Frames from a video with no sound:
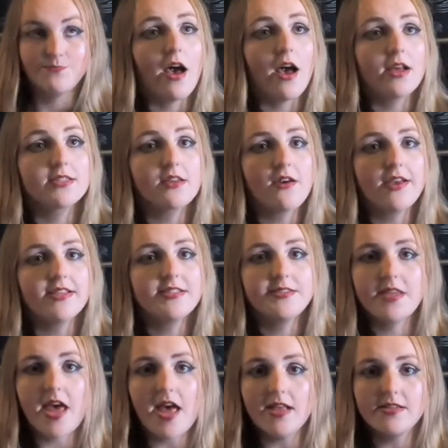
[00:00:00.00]
As I
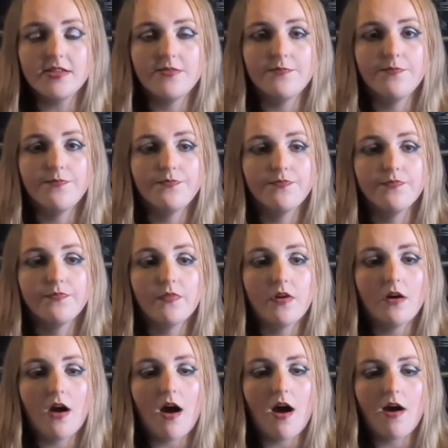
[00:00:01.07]
said,
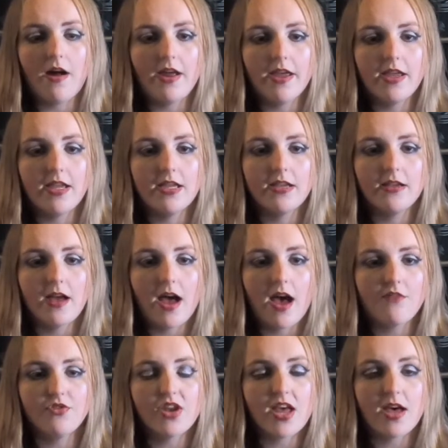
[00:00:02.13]
I
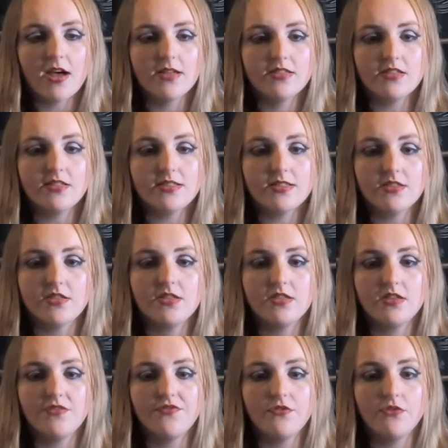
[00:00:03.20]
haven't had a
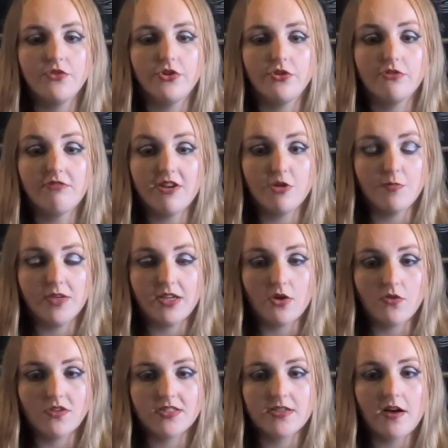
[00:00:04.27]
stutter for an incredibly
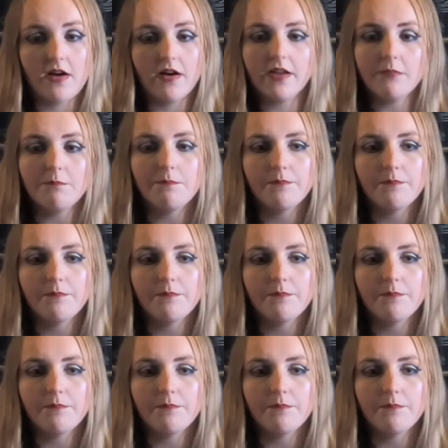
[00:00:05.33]
long time.